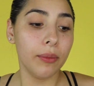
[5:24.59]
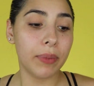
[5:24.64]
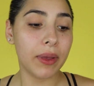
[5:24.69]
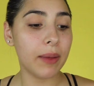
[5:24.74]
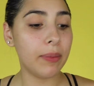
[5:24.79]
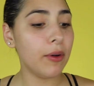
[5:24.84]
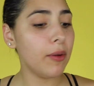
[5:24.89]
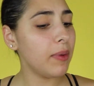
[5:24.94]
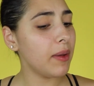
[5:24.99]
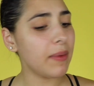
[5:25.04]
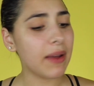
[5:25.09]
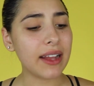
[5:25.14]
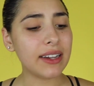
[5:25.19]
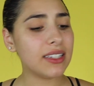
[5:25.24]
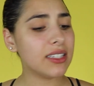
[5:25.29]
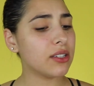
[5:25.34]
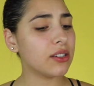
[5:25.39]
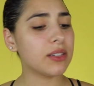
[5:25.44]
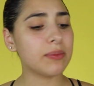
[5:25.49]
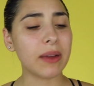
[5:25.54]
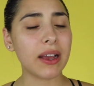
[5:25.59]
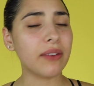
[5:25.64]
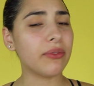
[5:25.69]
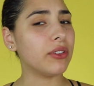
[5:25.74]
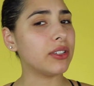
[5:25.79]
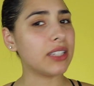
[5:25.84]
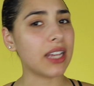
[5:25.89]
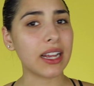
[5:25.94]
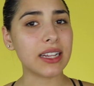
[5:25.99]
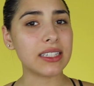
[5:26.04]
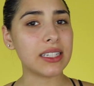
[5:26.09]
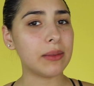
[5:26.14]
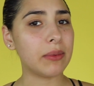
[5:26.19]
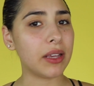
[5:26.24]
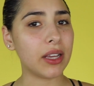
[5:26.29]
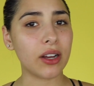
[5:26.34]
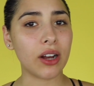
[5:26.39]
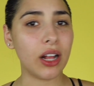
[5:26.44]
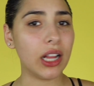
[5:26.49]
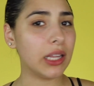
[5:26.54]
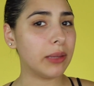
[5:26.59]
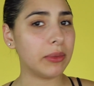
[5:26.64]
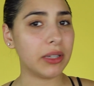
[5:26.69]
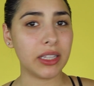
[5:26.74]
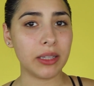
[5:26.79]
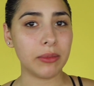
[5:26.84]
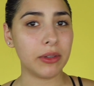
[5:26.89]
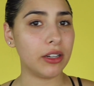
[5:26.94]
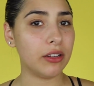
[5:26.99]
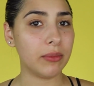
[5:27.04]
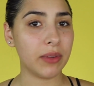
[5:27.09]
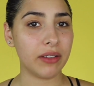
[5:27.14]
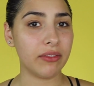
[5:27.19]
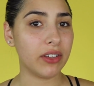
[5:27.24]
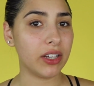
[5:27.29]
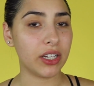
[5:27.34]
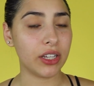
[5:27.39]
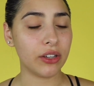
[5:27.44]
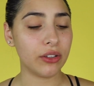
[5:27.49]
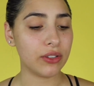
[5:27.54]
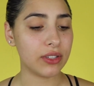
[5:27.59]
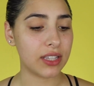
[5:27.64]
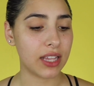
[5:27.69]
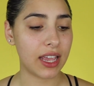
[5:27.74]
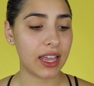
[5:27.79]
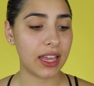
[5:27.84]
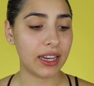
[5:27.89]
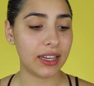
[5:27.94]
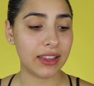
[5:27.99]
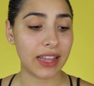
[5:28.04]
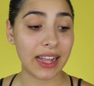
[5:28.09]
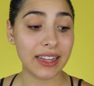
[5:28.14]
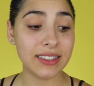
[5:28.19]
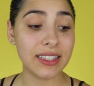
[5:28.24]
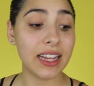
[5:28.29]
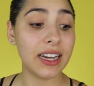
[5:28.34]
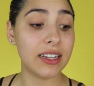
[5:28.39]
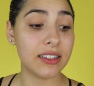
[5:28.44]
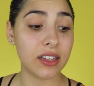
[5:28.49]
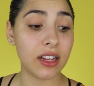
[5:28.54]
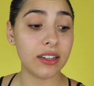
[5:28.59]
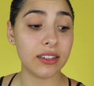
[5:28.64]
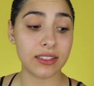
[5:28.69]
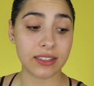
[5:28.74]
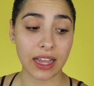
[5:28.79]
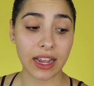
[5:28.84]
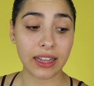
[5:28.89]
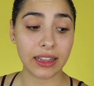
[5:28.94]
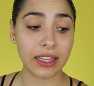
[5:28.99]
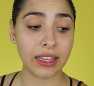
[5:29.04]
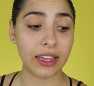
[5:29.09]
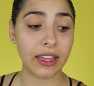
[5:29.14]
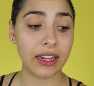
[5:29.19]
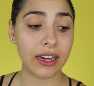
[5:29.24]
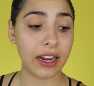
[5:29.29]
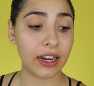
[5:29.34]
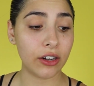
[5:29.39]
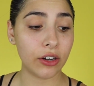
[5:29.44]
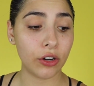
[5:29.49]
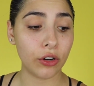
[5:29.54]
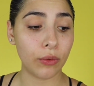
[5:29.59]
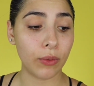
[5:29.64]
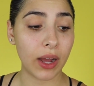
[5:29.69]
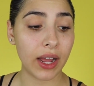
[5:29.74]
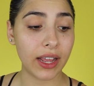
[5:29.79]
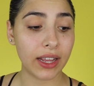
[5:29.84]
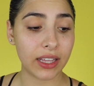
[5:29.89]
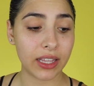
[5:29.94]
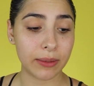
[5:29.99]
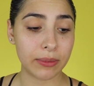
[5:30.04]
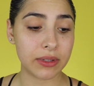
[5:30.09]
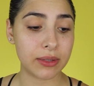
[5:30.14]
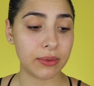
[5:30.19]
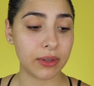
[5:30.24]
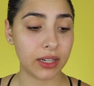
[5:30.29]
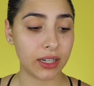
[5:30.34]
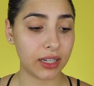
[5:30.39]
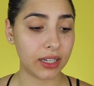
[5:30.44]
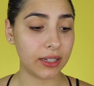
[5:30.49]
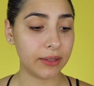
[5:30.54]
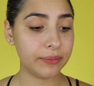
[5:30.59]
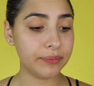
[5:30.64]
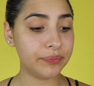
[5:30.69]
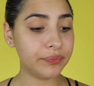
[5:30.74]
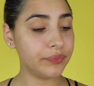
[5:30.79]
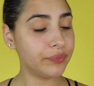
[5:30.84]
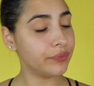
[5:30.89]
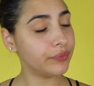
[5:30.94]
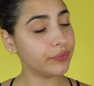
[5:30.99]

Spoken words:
People be mad disrespectful texting me and calling me in the middle of my videos, and that's that it's on silent, and I don't know why it keeps ringing.